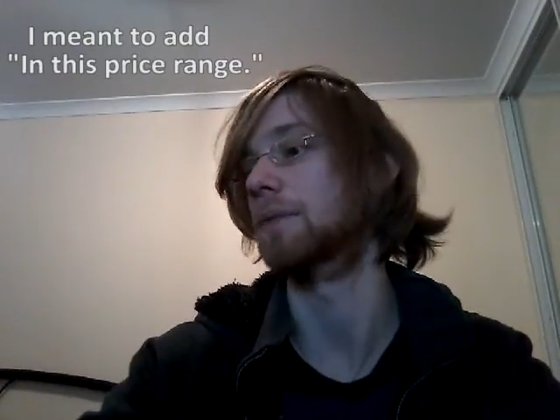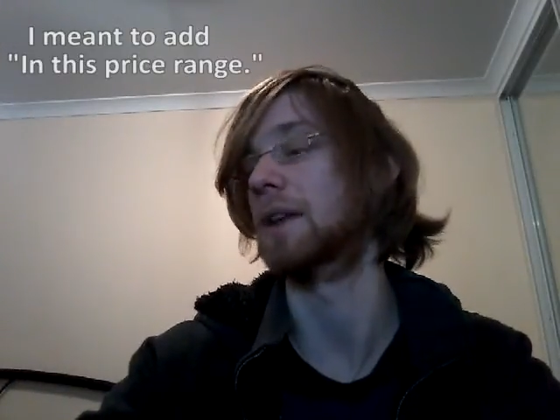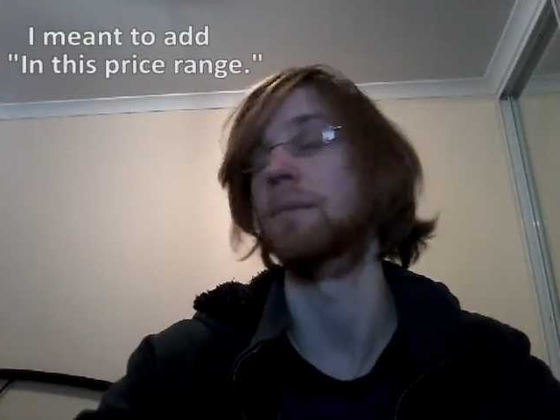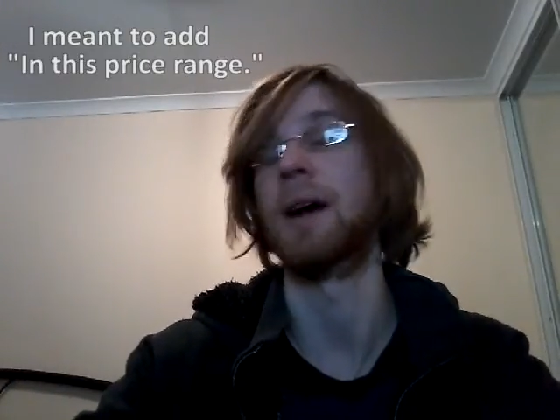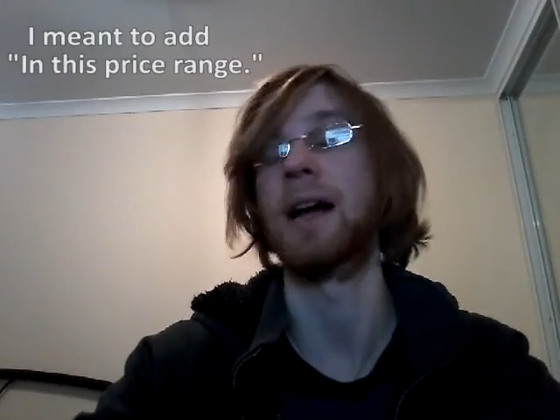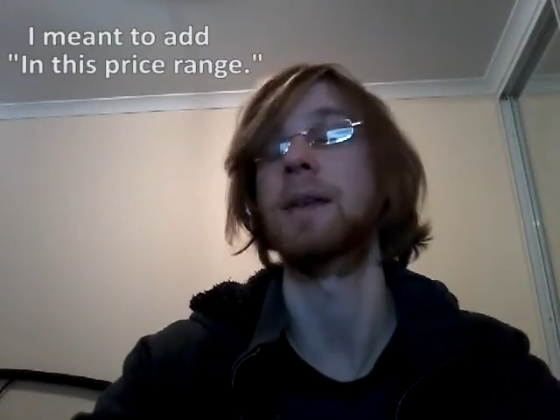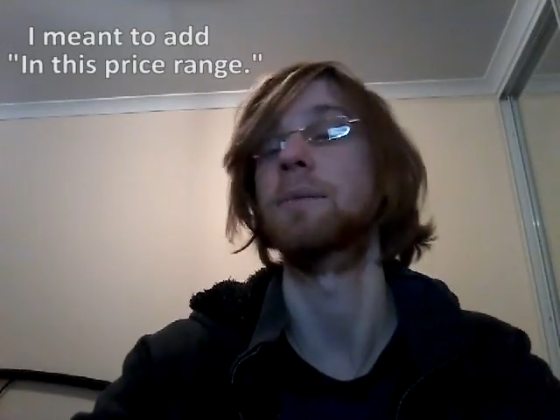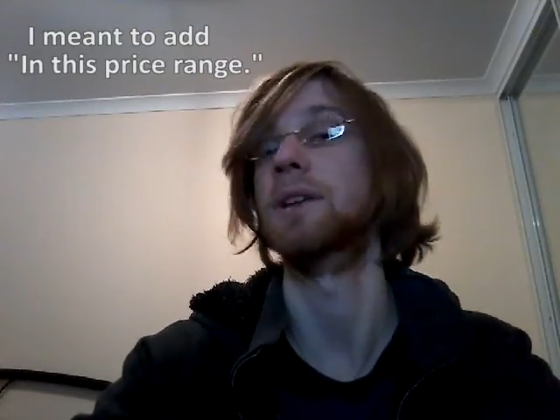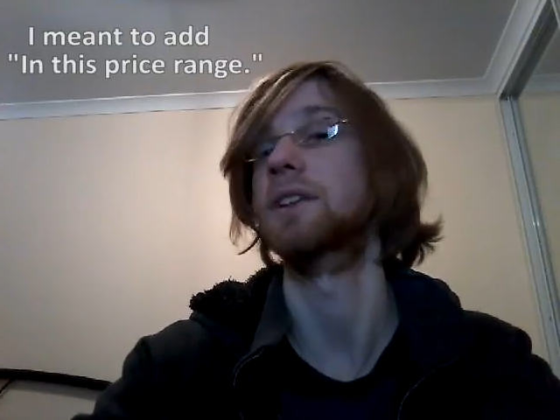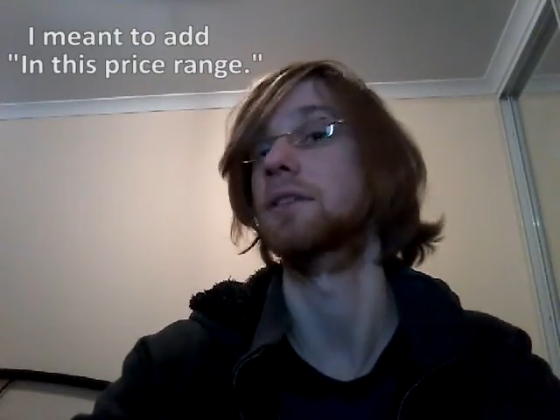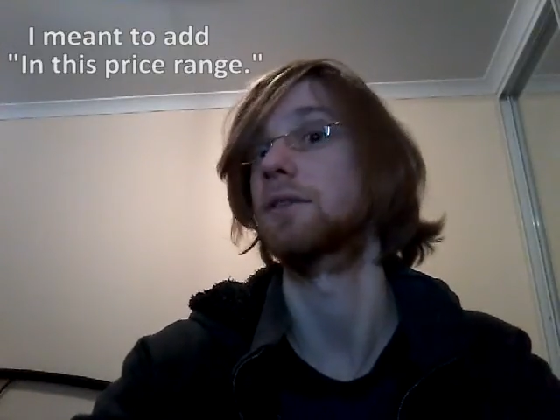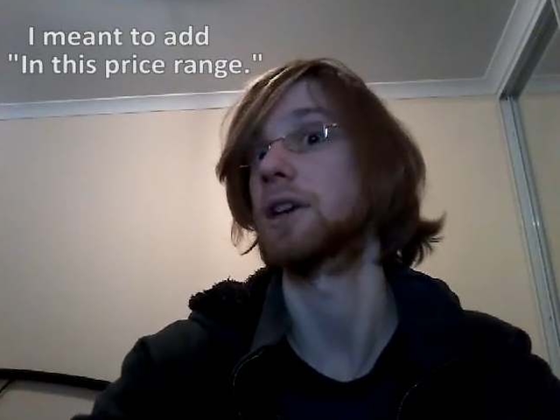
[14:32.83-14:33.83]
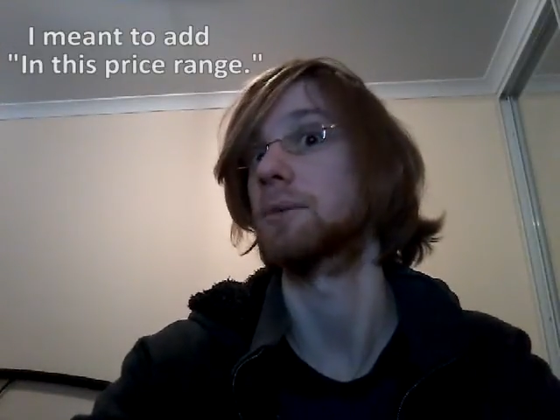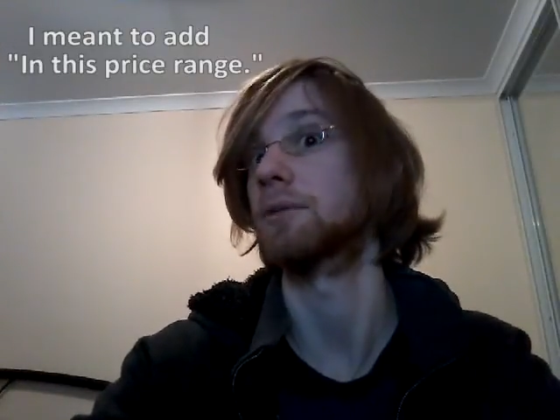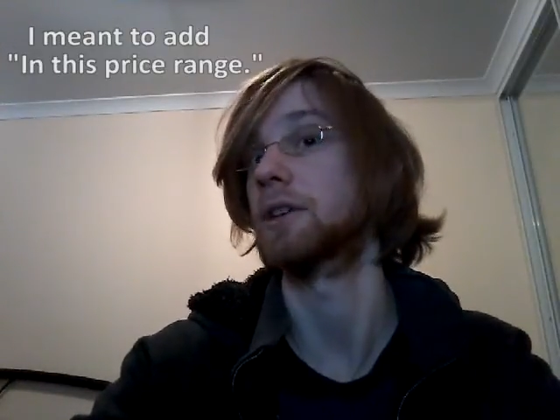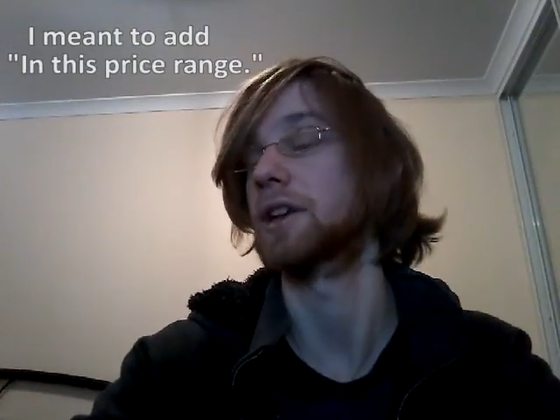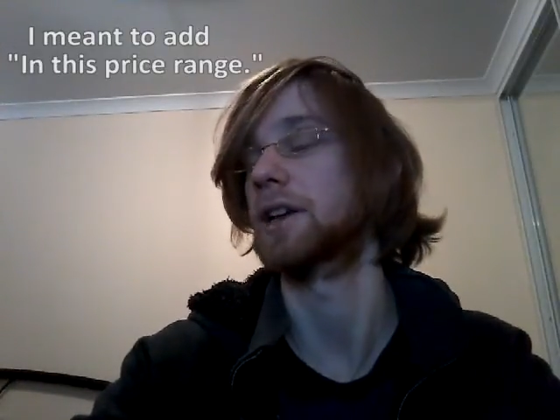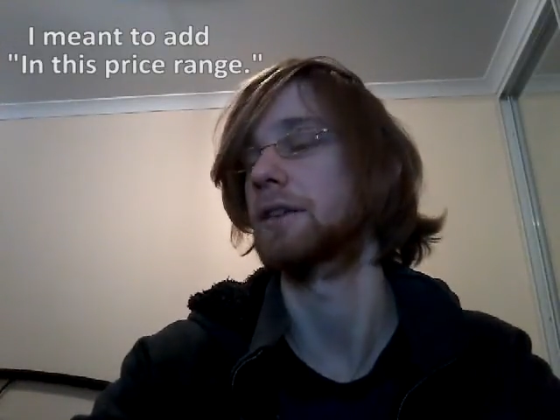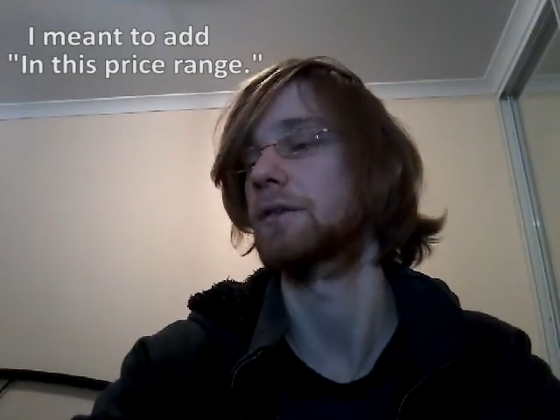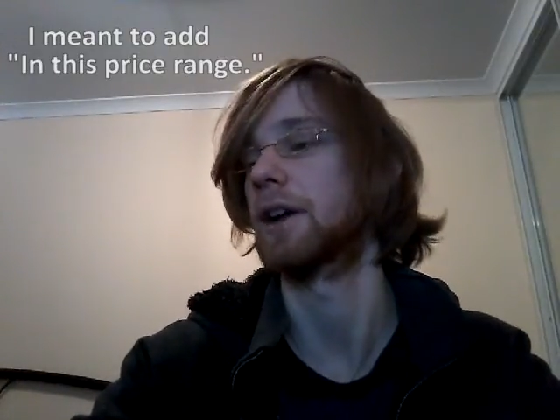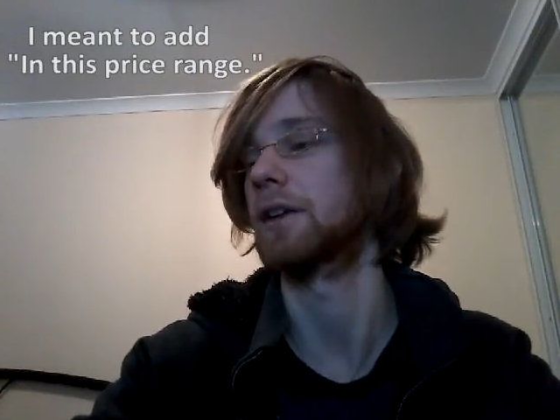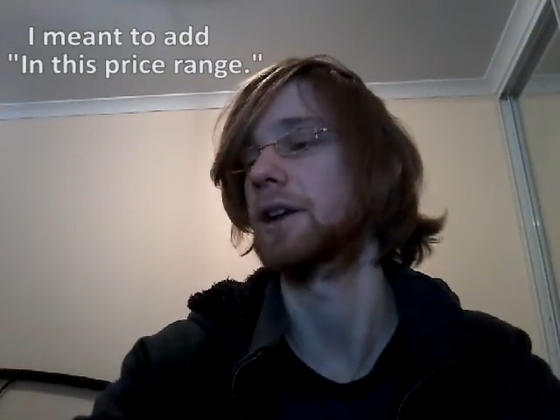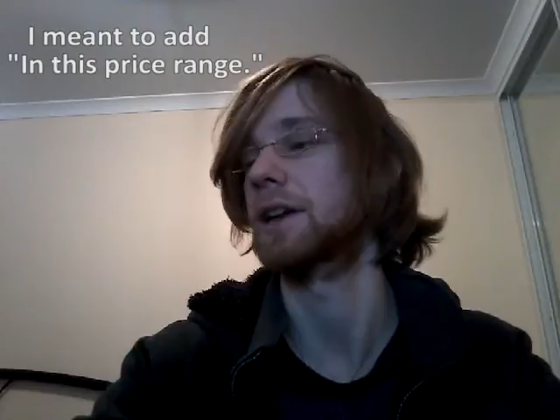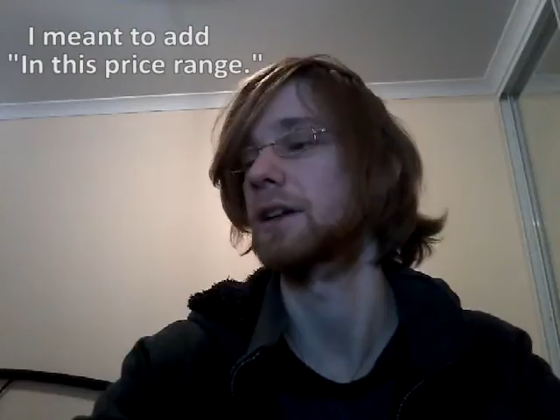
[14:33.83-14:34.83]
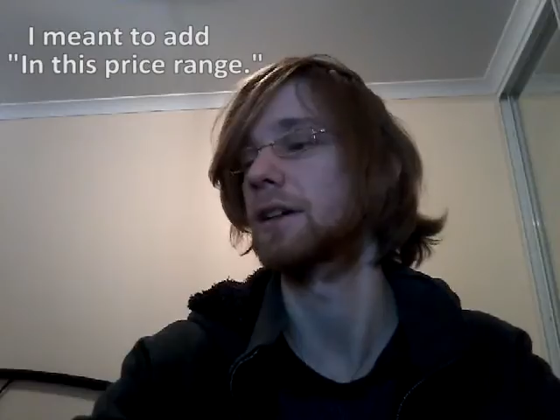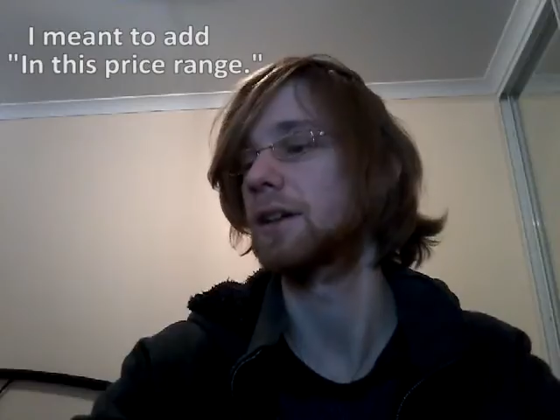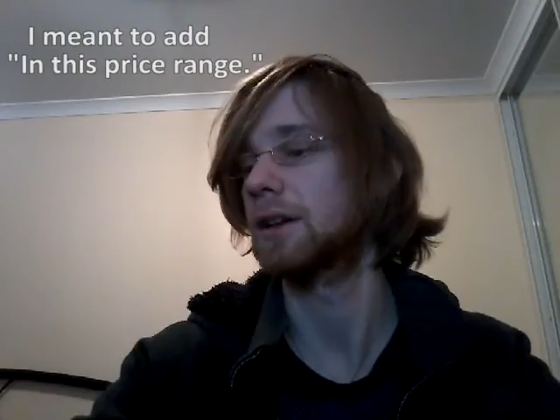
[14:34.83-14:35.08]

in my opinion, very pretty, very